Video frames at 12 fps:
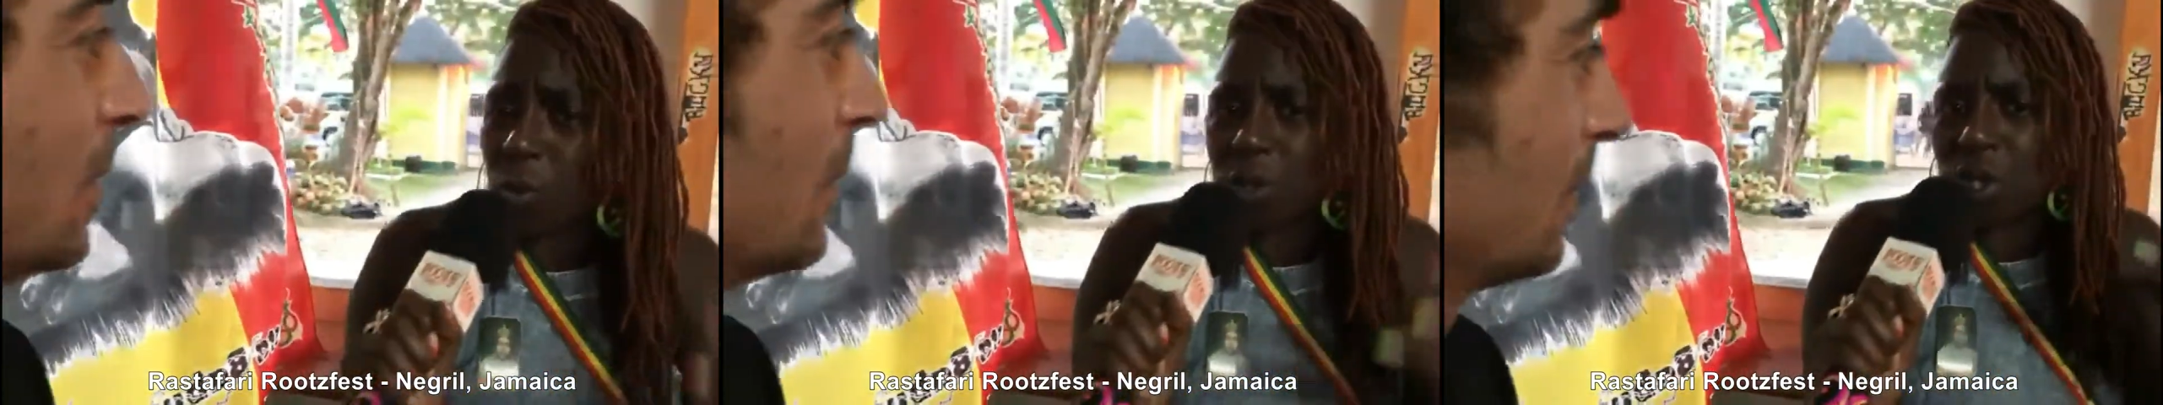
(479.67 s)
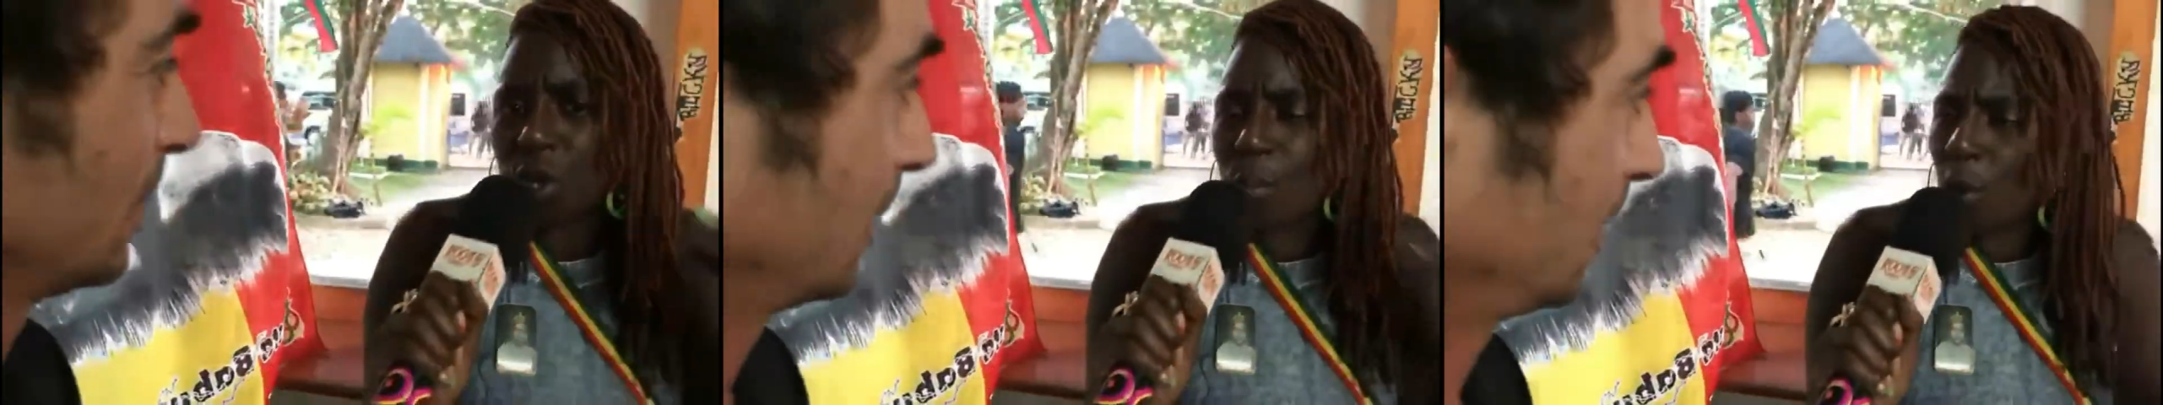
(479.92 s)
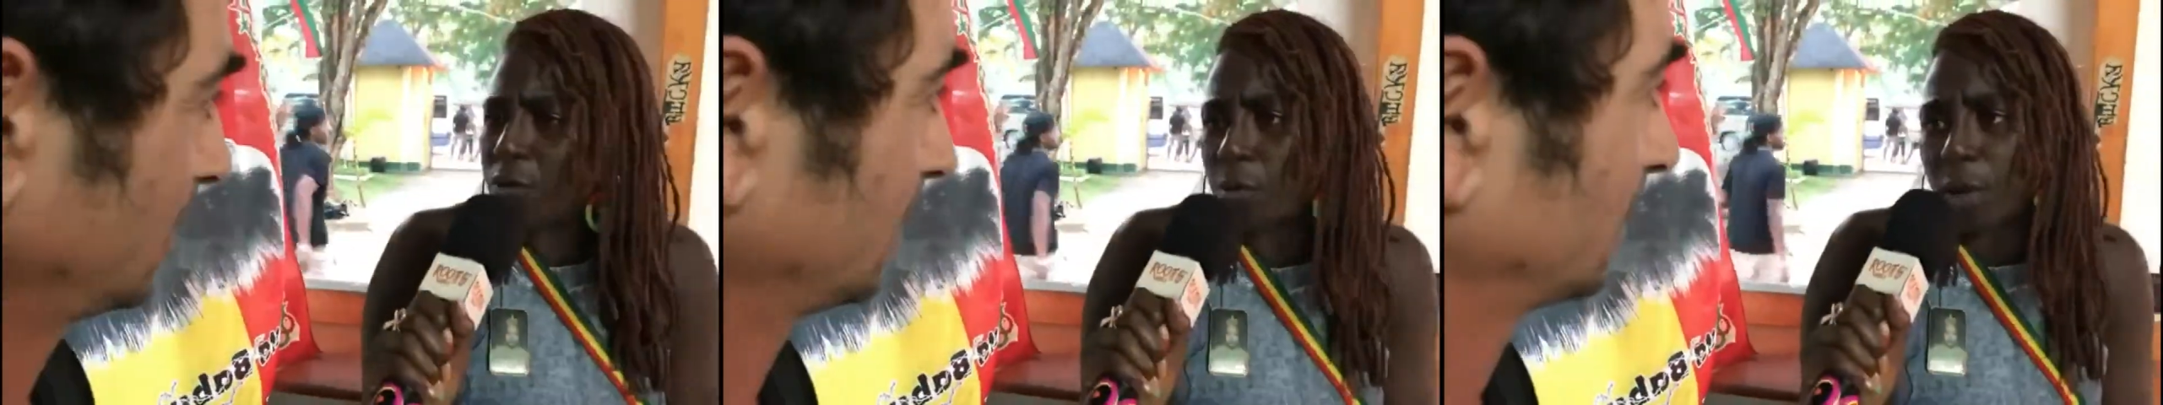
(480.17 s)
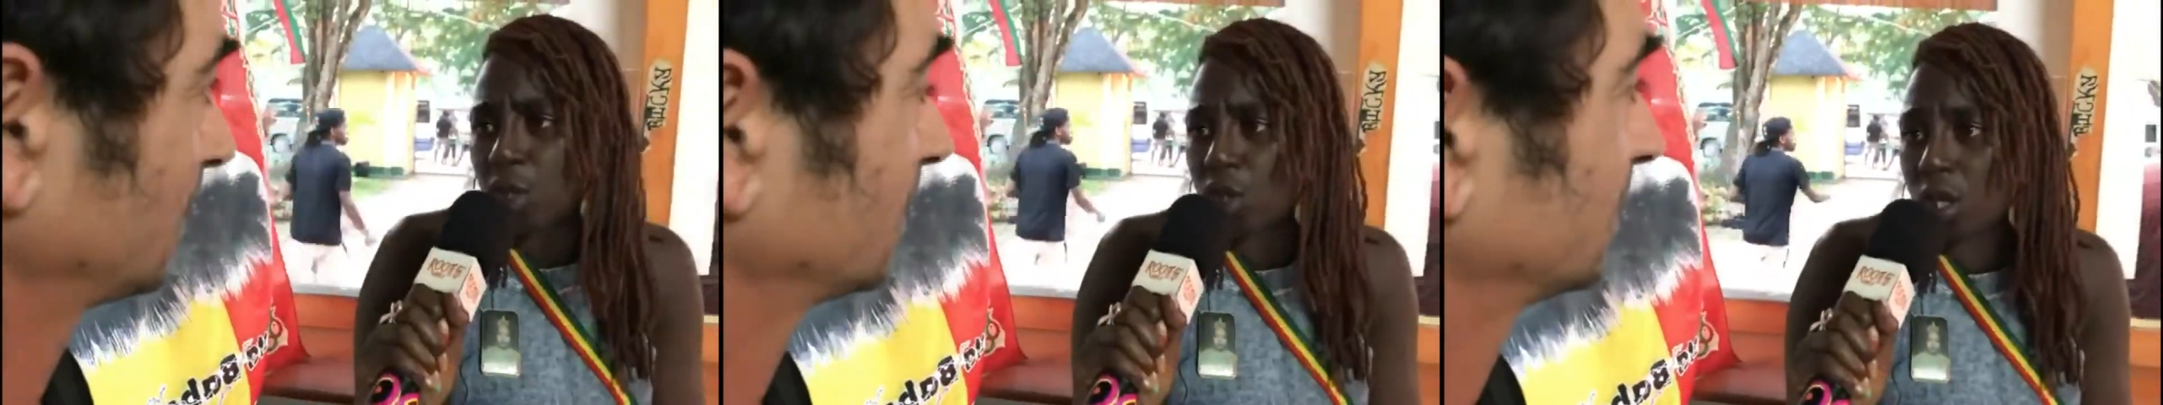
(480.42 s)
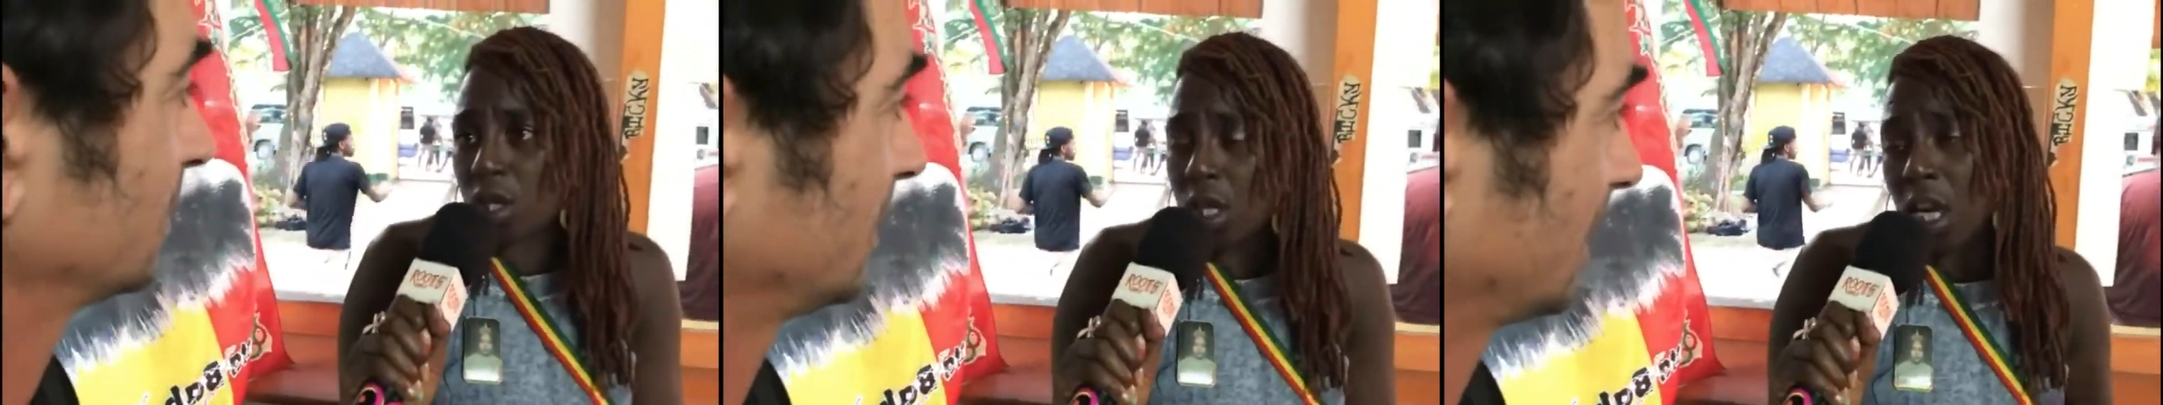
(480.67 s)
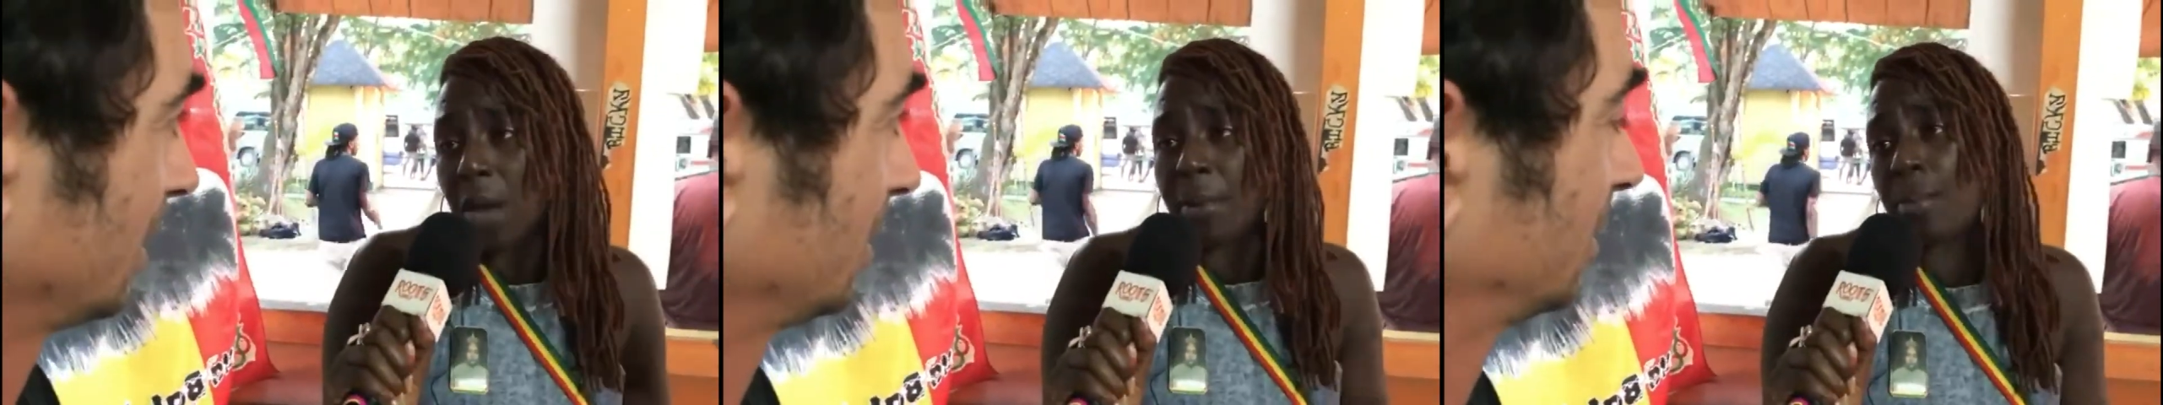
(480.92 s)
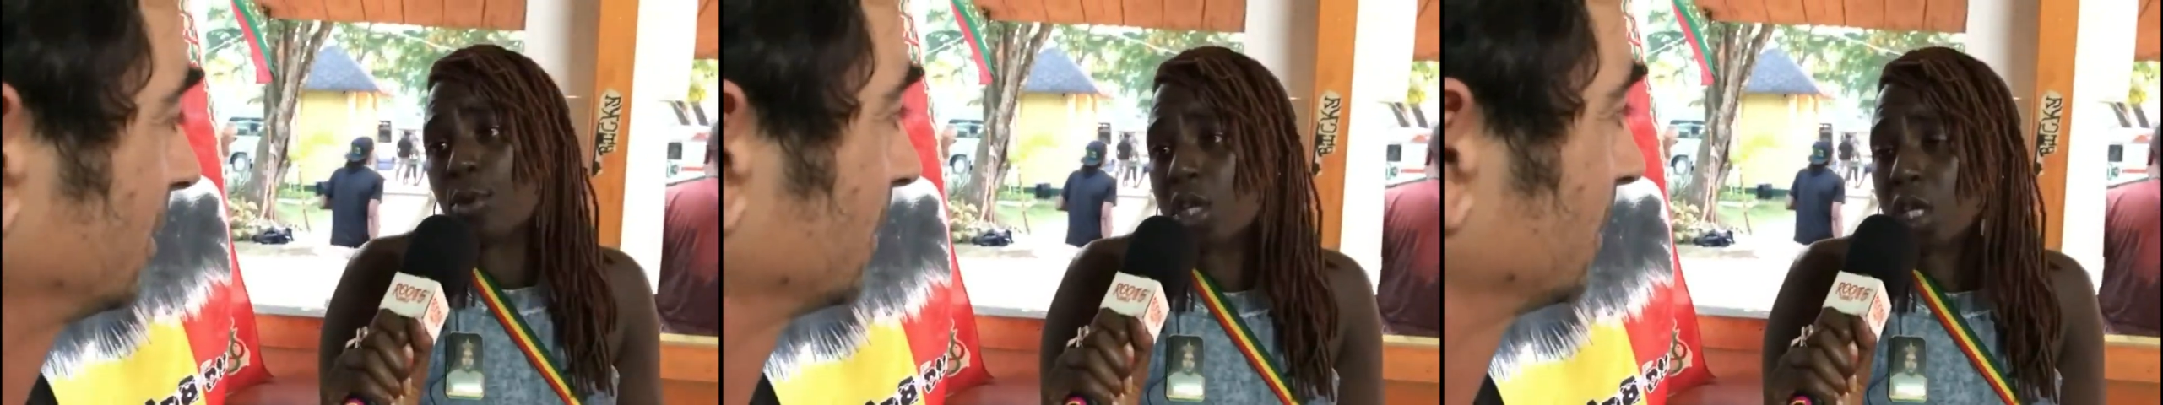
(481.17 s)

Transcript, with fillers: If you want to know more information yes. about